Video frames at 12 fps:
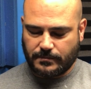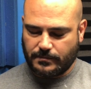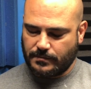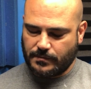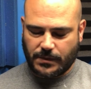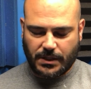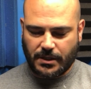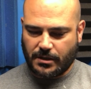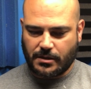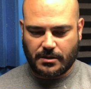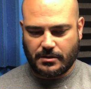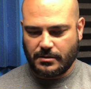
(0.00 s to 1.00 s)
"No,"
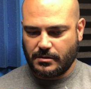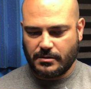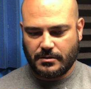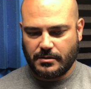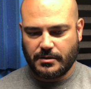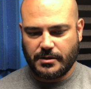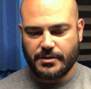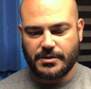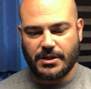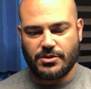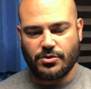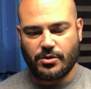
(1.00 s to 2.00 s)

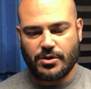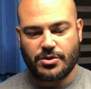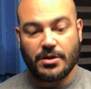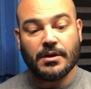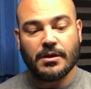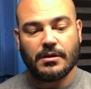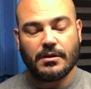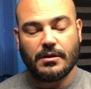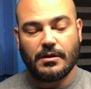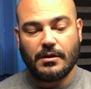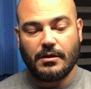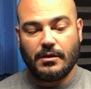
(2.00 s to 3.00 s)
said George.
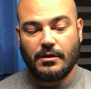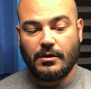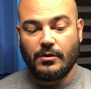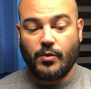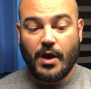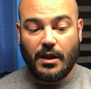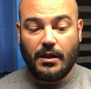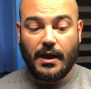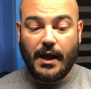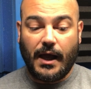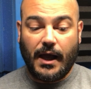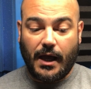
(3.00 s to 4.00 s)
"Well,
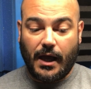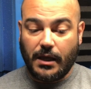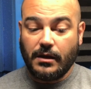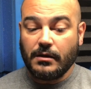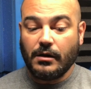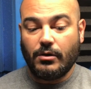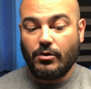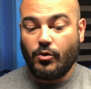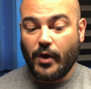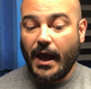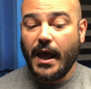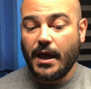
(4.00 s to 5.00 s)
I can go
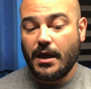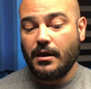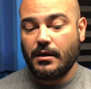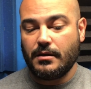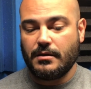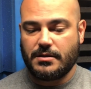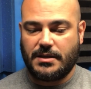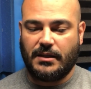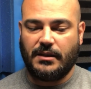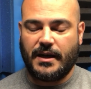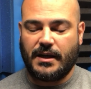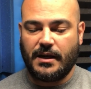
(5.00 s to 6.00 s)
away," said
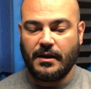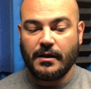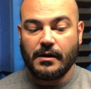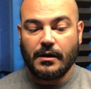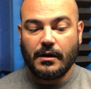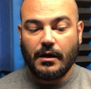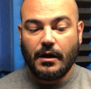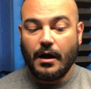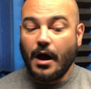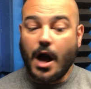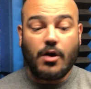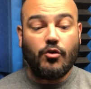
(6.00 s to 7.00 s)
Lenny.
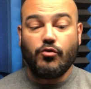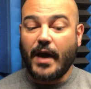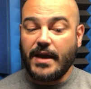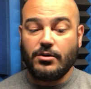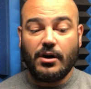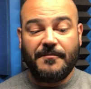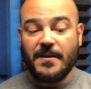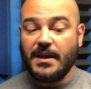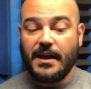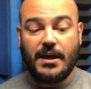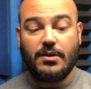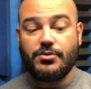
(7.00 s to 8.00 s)
"I'll go right off in the
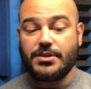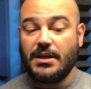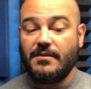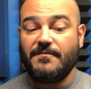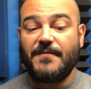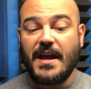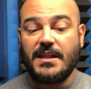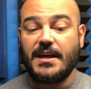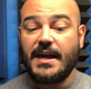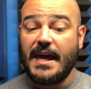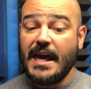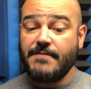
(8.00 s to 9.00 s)
hills and find a
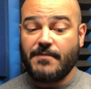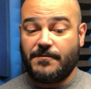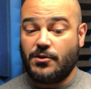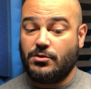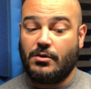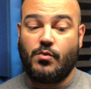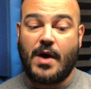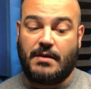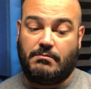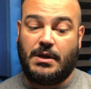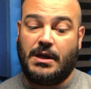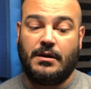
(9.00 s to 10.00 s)
cave if you don't
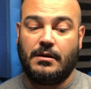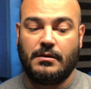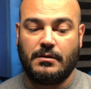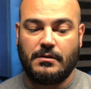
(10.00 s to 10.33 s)
want me."